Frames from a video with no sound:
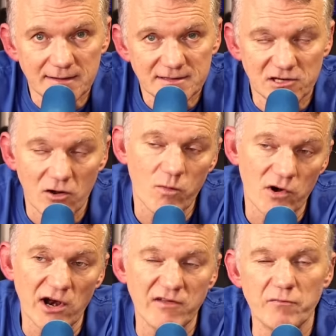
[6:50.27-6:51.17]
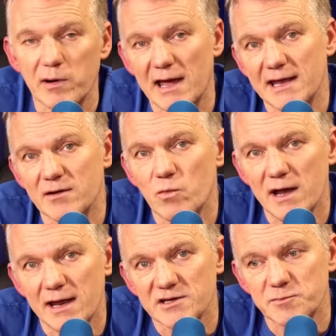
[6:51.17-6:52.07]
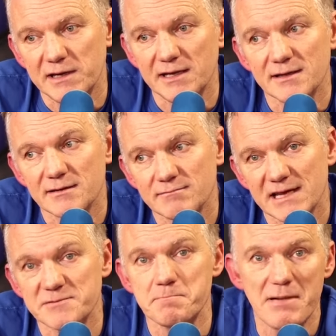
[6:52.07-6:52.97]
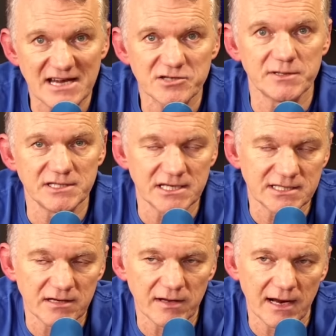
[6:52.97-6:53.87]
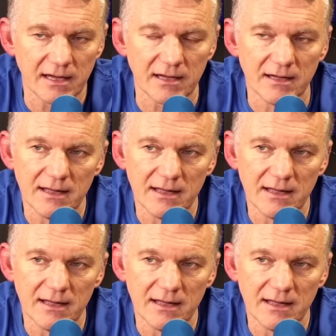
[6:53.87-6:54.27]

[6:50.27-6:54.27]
So we're not even playing him where has been his best position, if you like.